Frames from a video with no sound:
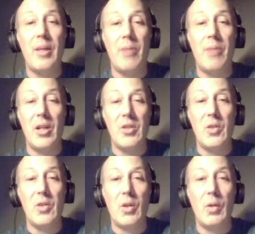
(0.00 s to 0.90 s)
and do a
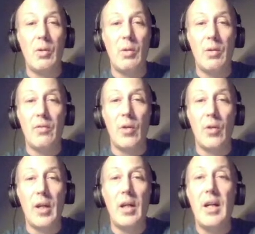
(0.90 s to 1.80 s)
quick one for you.
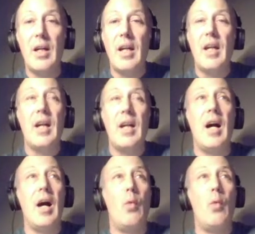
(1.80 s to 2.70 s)
Uh, I
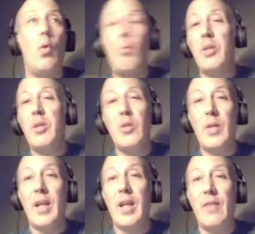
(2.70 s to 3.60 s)
won't be doing any
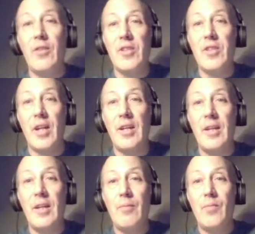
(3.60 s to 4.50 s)
for Sunday,
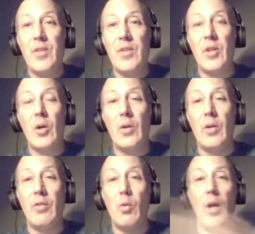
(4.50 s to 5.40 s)
so if you
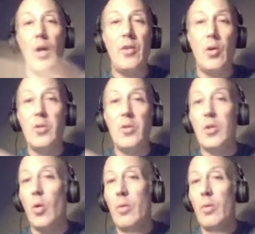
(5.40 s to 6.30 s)
want those, go to,
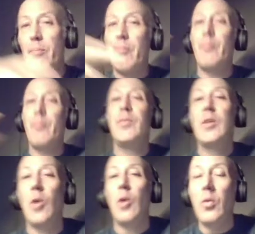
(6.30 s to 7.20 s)

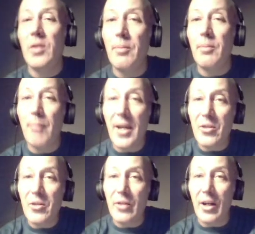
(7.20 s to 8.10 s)
go to the
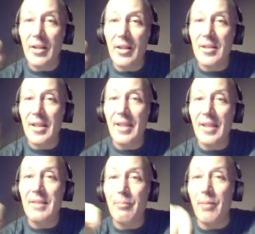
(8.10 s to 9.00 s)
Patreon. It's in the
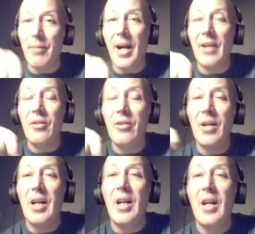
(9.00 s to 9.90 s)
bio.
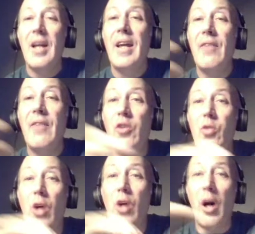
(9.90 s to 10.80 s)
If you
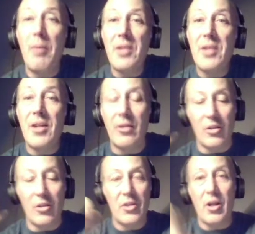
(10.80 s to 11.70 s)
comment down there, just
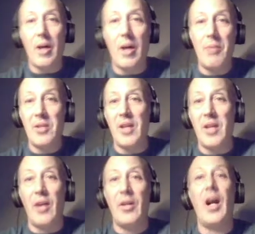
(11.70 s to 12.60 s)
comment down
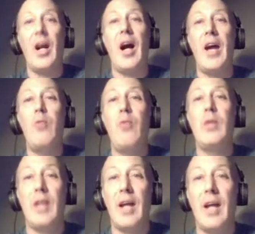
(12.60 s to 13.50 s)
there. I would
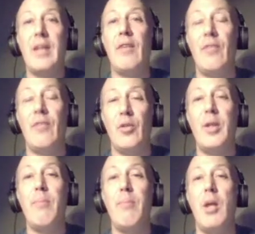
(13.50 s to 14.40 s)
like a free
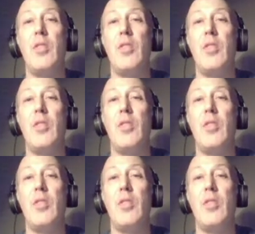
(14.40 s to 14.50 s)
month.